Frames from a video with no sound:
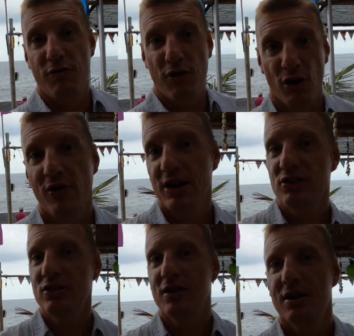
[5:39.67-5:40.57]
Follow
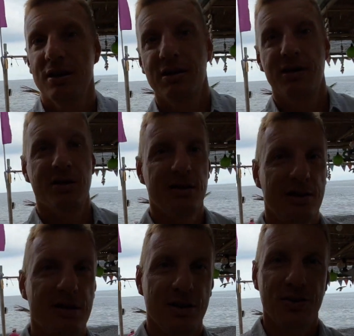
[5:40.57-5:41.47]
us,
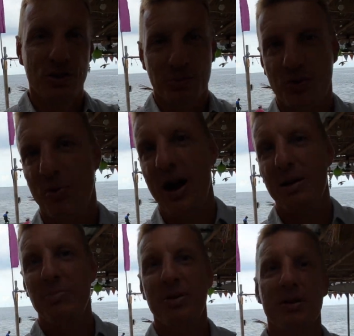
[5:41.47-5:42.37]

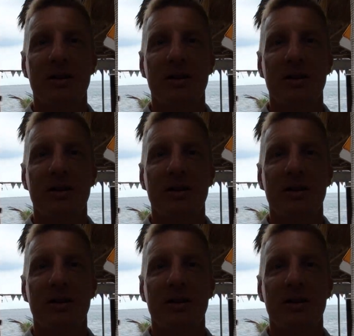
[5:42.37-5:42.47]
subscribe,